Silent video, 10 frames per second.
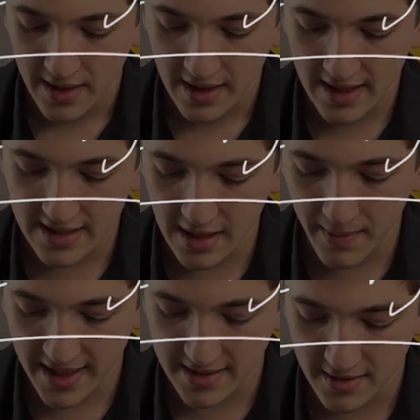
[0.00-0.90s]
He isn't the
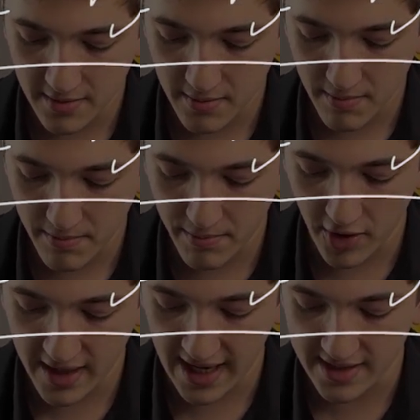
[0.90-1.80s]
best
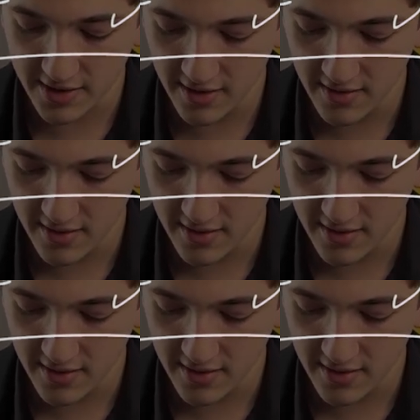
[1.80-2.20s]
podcaster,